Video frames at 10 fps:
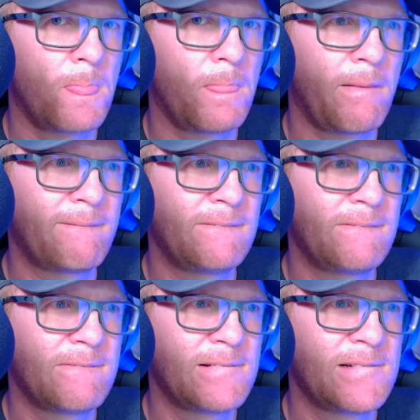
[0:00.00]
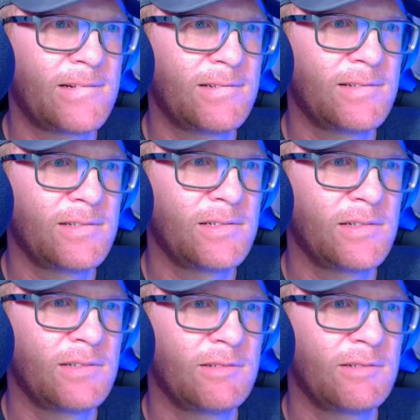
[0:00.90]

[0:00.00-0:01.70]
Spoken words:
Nothing is said.